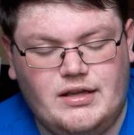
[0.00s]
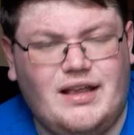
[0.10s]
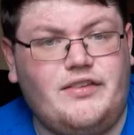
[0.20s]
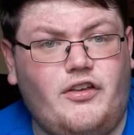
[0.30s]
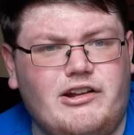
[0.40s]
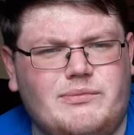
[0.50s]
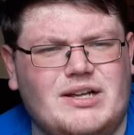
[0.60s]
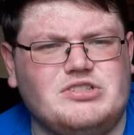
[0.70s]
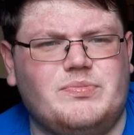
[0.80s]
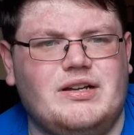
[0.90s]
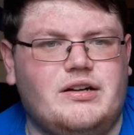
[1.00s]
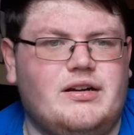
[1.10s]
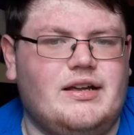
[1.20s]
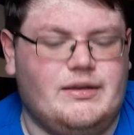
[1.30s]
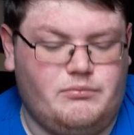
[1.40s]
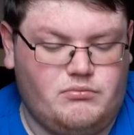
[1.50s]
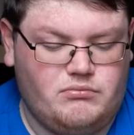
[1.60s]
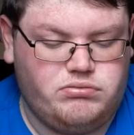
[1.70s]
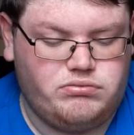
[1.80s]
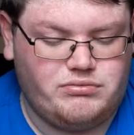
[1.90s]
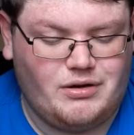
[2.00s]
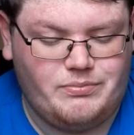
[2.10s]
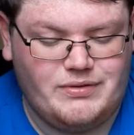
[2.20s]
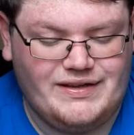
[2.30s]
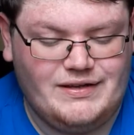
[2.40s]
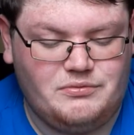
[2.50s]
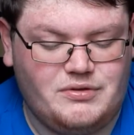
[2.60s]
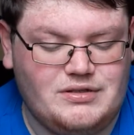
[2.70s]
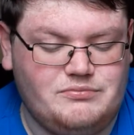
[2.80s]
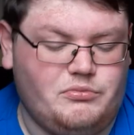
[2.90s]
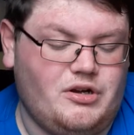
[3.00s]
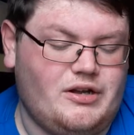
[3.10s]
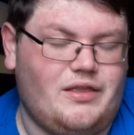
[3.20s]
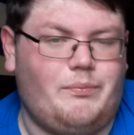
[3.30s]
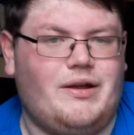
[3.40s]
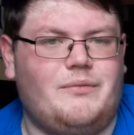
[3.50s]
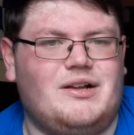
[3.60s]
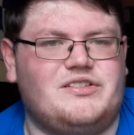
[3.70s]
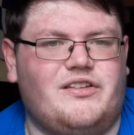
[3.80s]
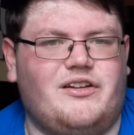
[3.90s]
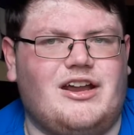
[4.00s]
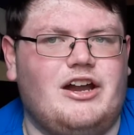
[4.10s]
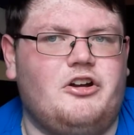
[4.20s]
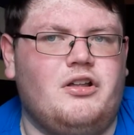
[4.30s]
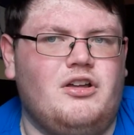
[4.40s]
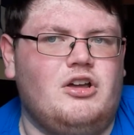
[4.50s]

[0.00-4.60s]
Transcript: Uh, solid matchup here. Um, probably one of the better matches on the card,